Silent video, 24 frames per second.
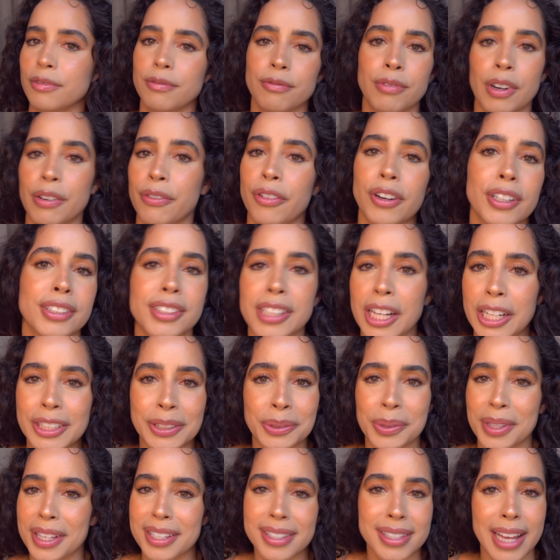reverse lunge
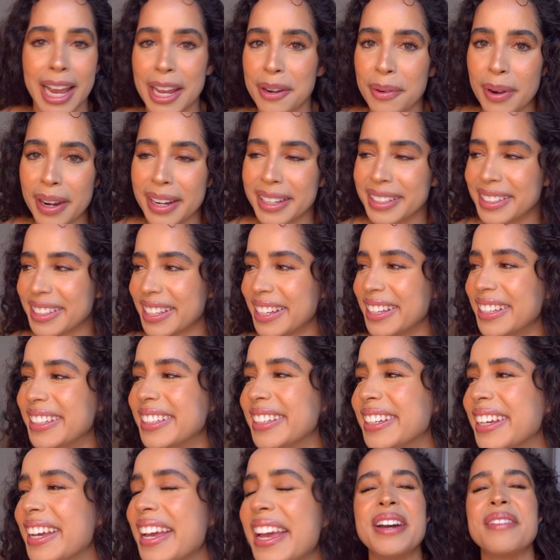with a side raise
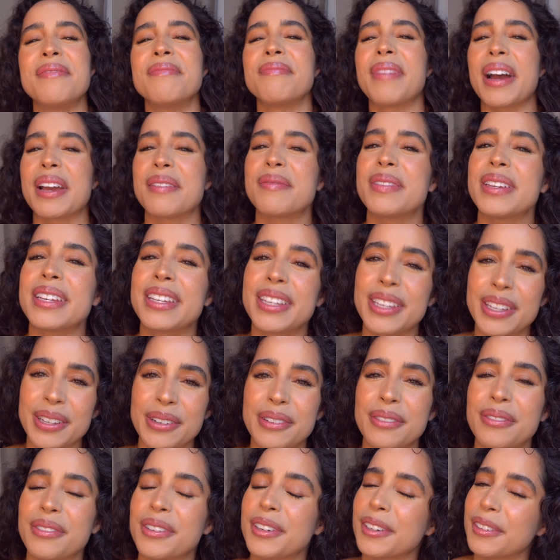might be
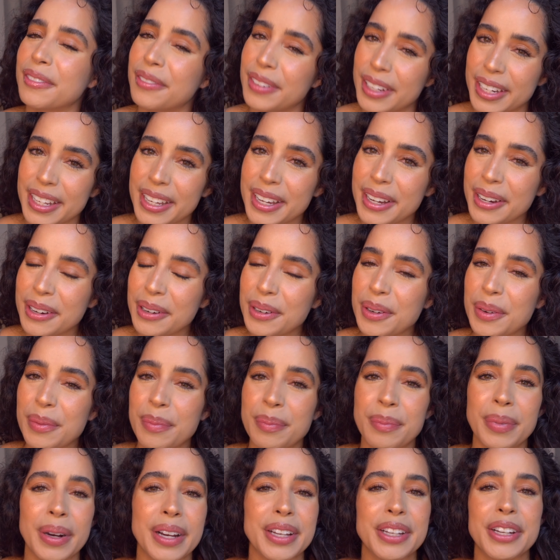cute for a video,
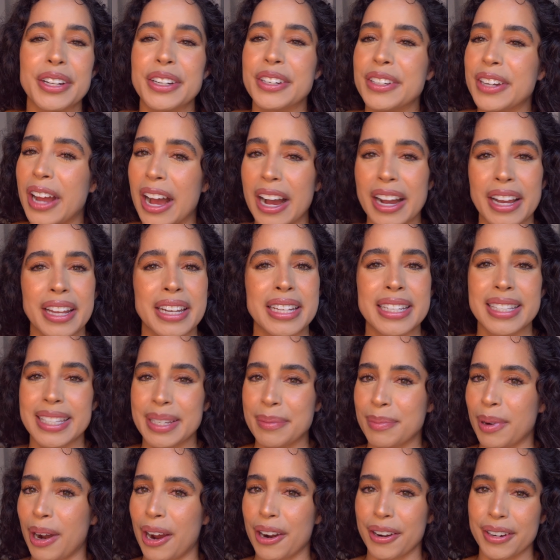but you're not going to see
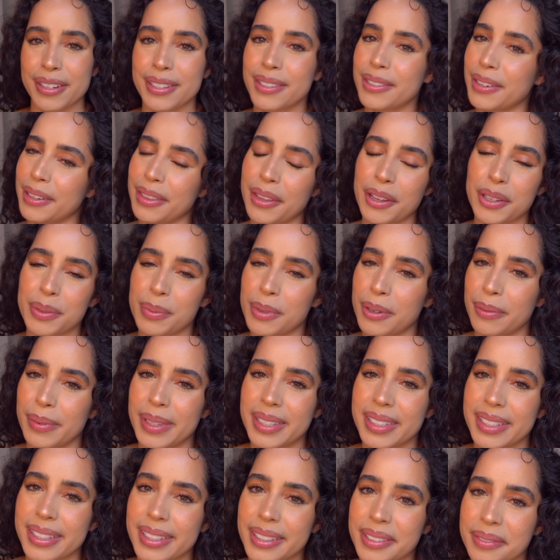progress during those
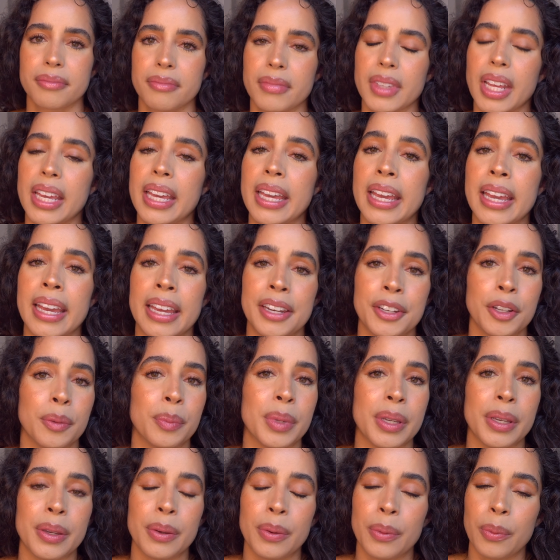movements. And you'll
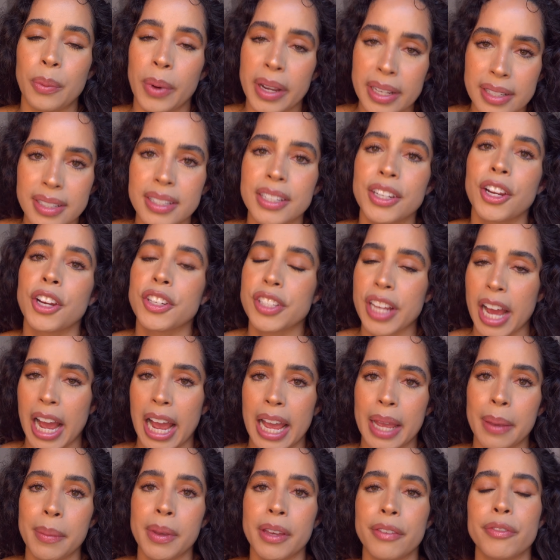be wasting your
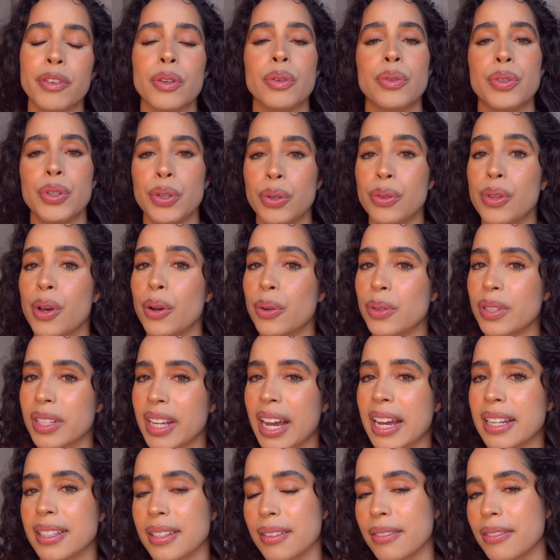time if you do those
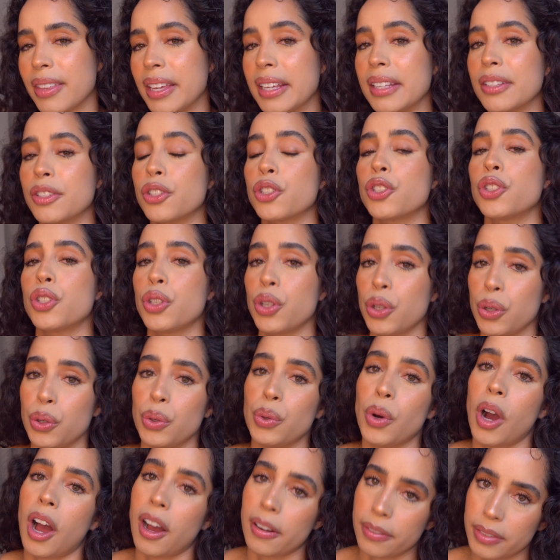kinds of things
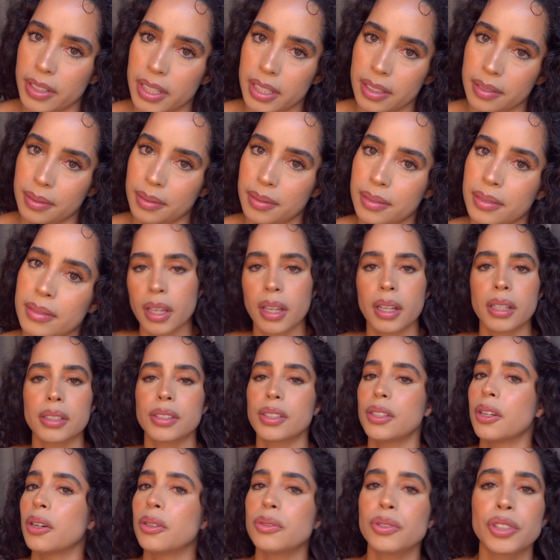too often.
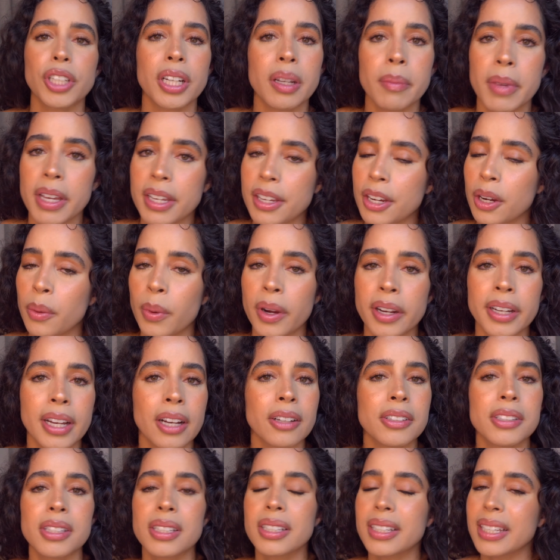So don't try to make your
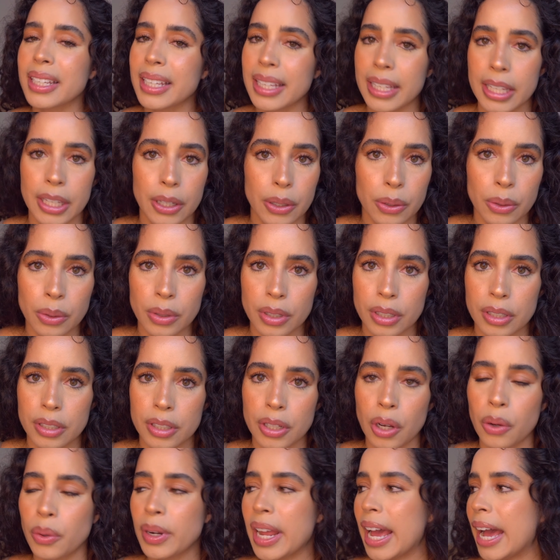workouts look cute.
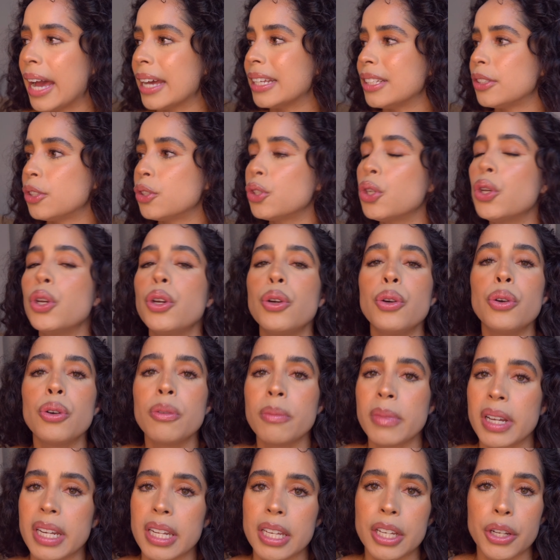Don't add too
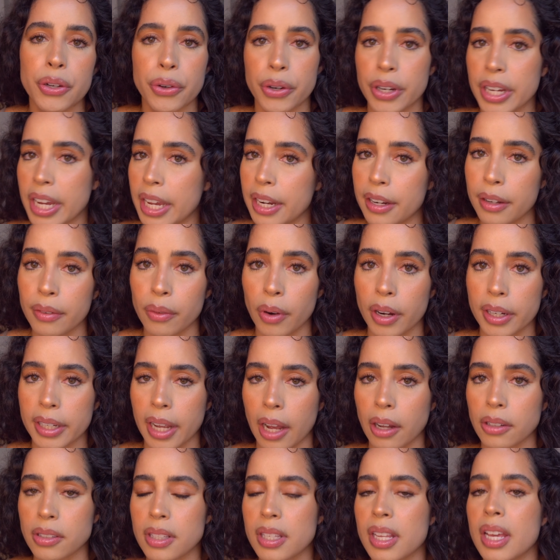many creative
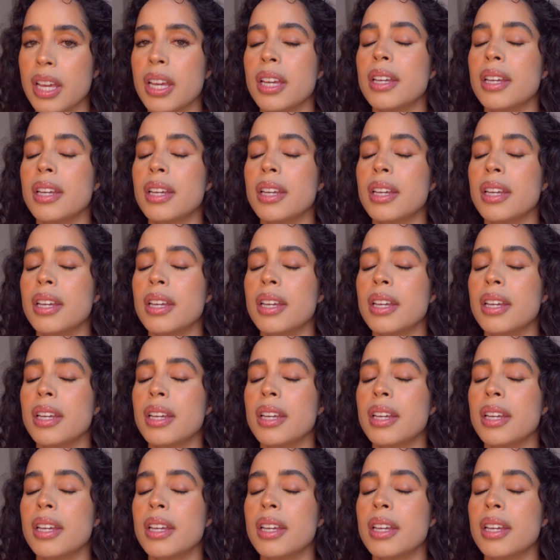workouts.